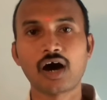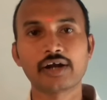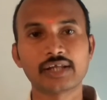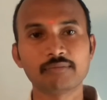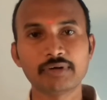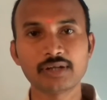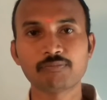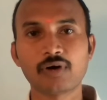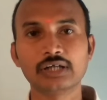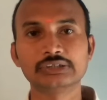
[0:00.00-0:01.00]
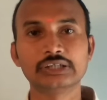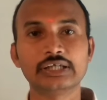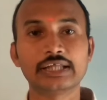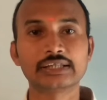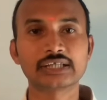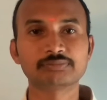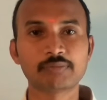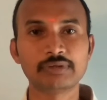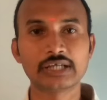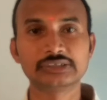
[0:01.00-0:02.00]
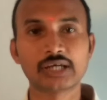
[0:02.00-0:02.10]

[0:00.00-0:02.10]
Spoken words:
or 10 by 10 points in the 10th class public